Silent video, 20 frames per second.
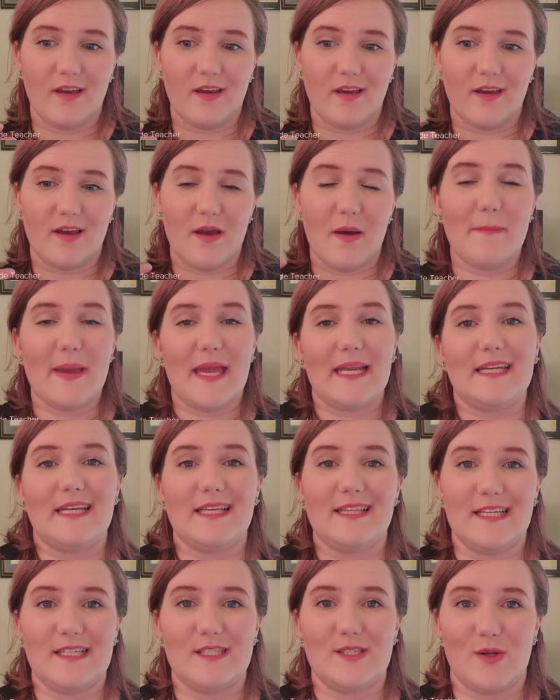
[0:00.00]

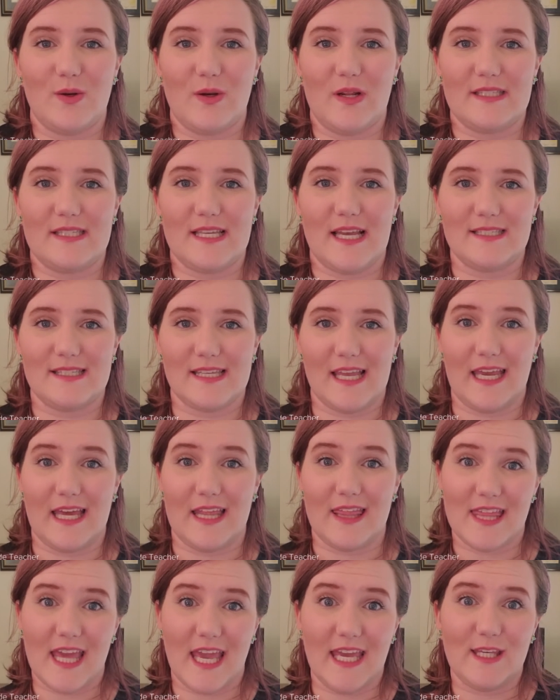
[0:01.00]
commending these students as like a
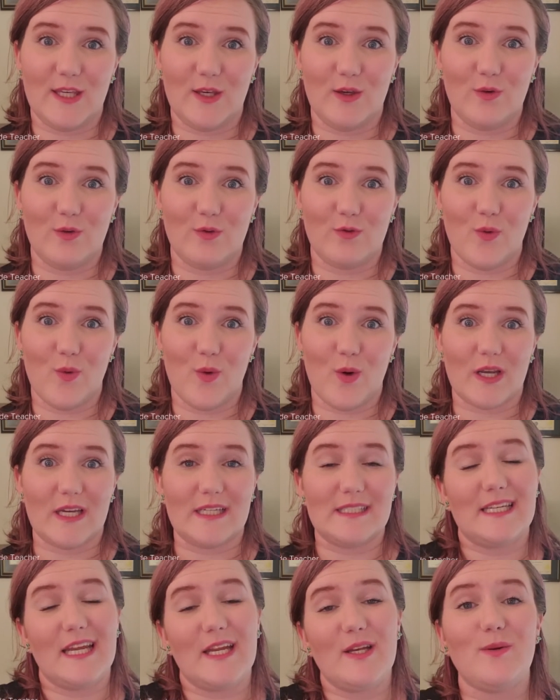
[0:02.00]
thank you for
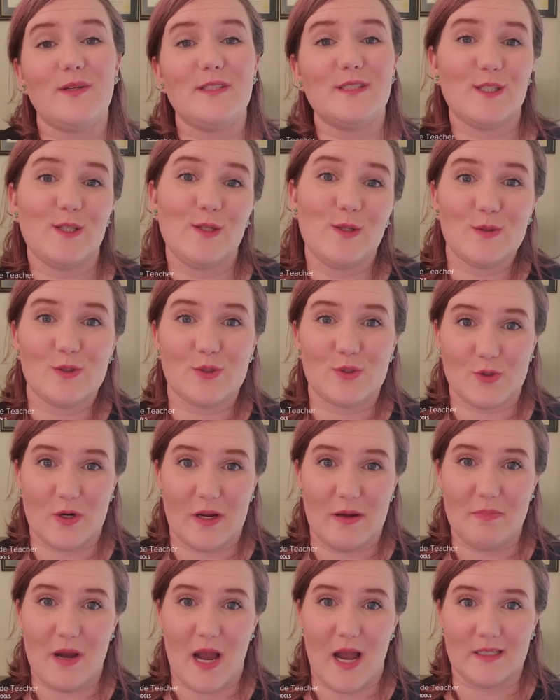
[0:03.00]
continuing to use
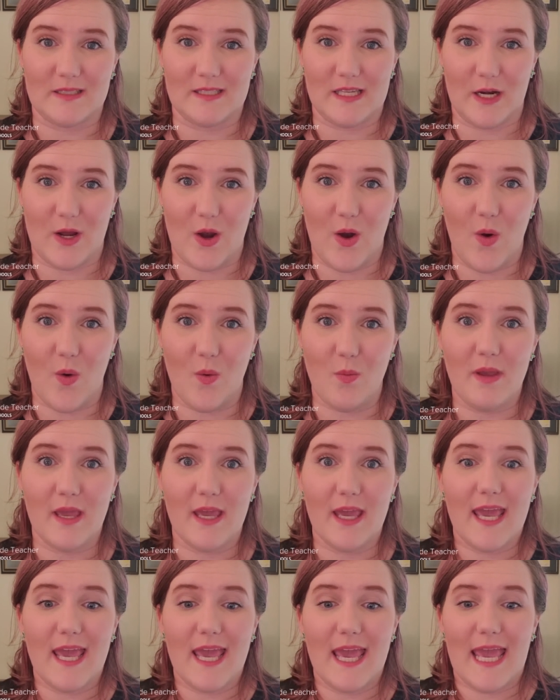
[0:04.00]
DreamBox at home.
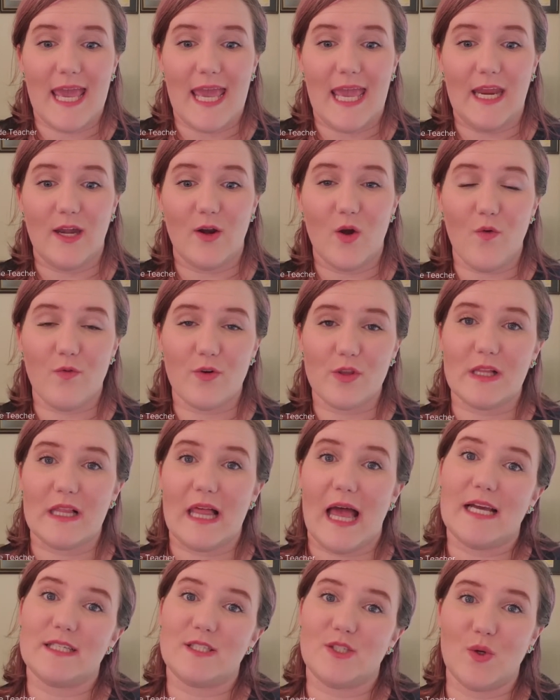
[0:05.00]
And over the
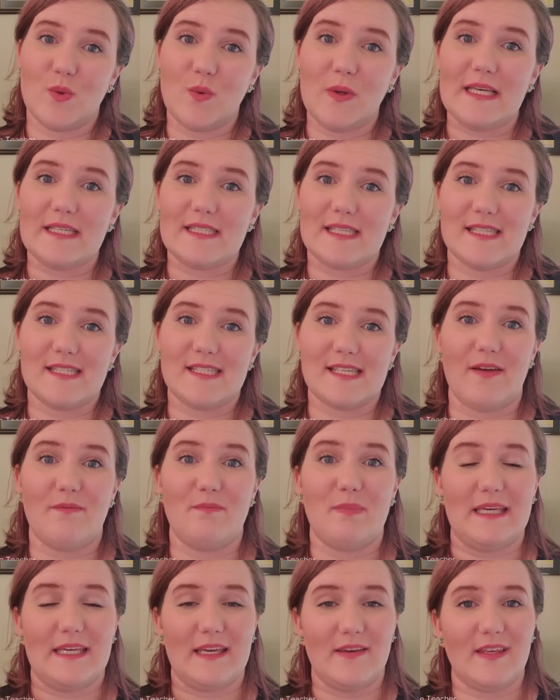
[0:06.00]
last 2 weeks, since I've
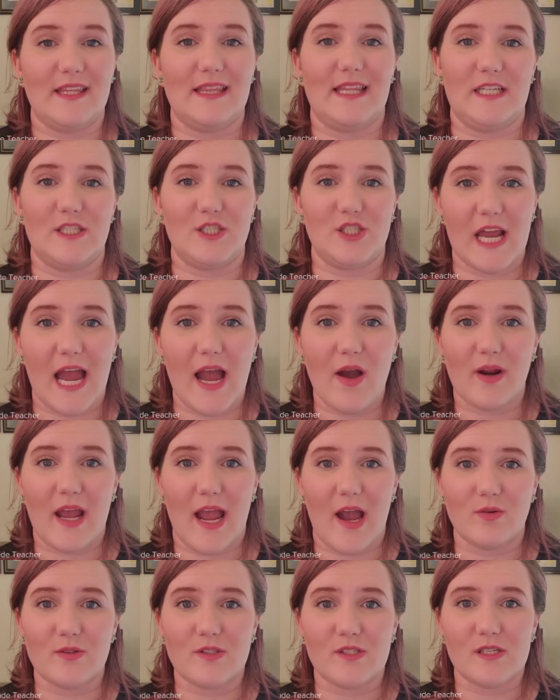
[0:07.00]
been giving these shout
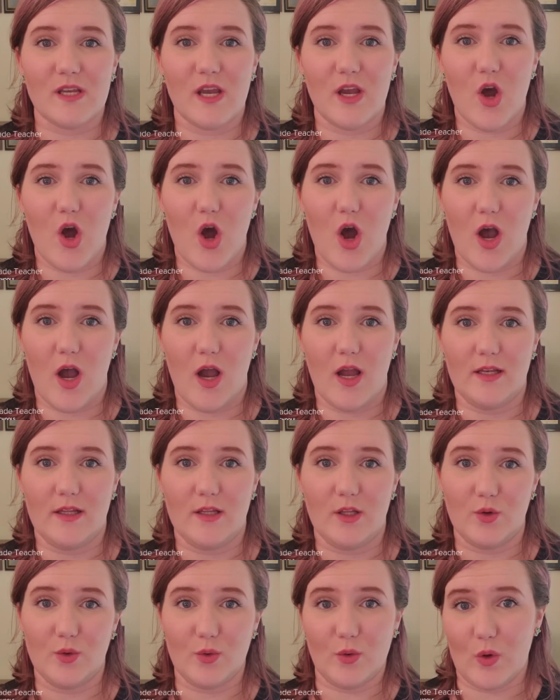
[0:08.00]
outs on
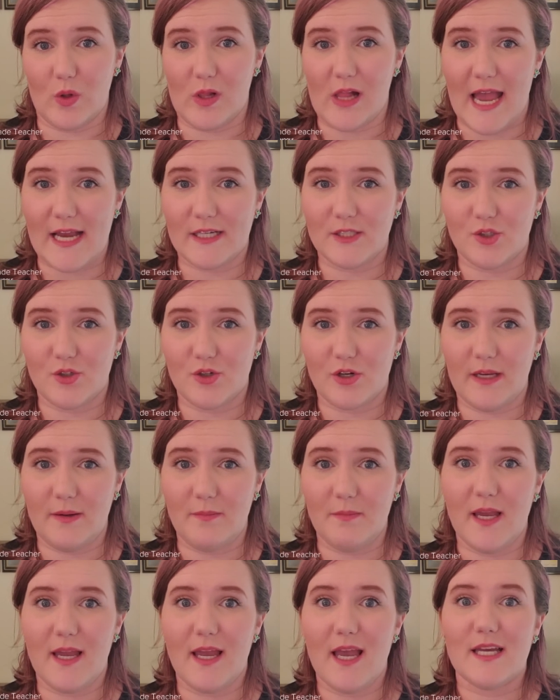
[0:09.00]
the Google Classroom,
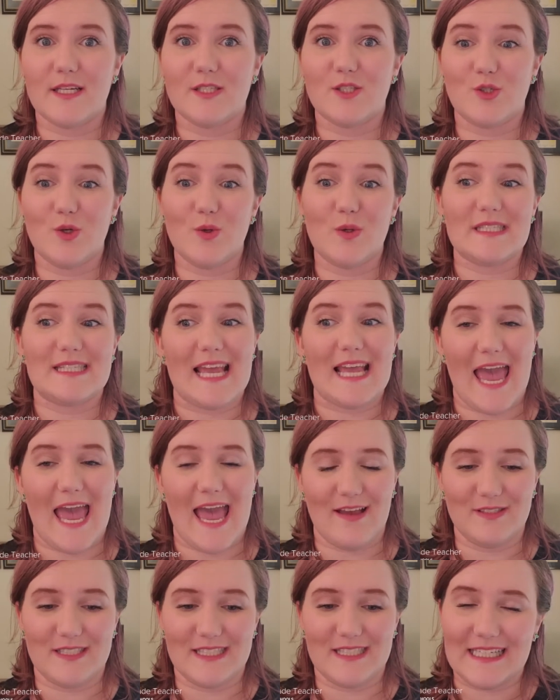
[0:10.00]
students
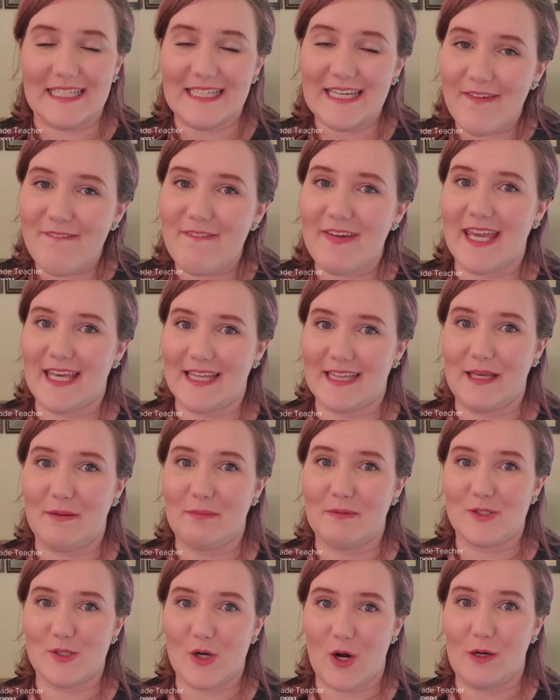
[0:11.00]
have
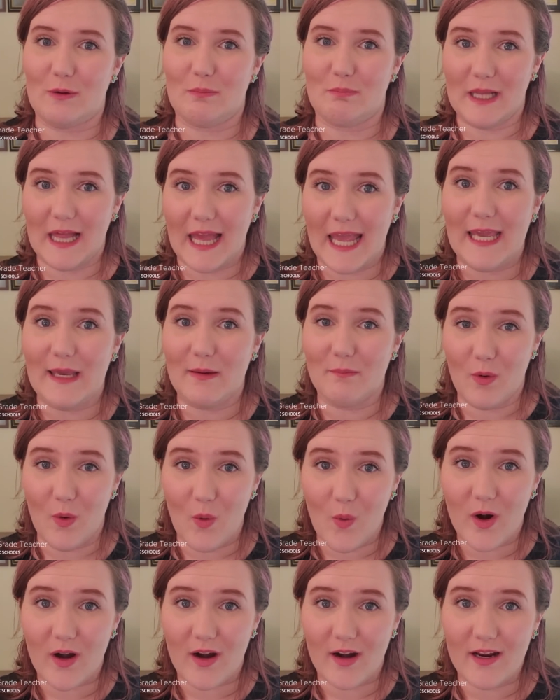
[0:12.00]
significantly started playing
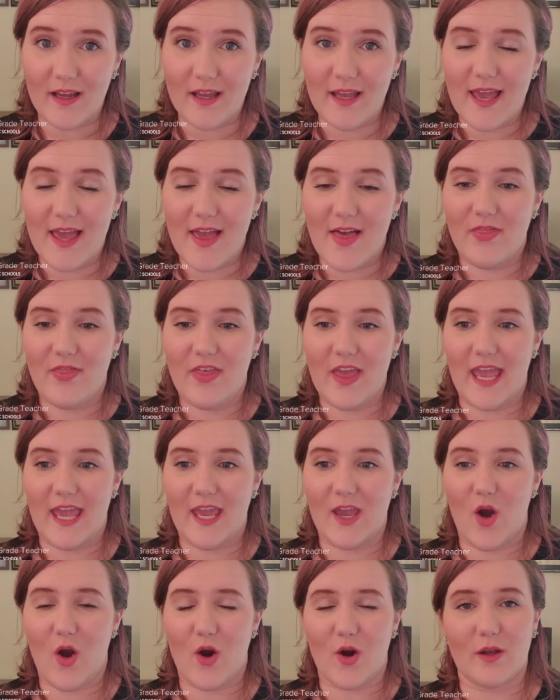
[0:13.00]
more. They are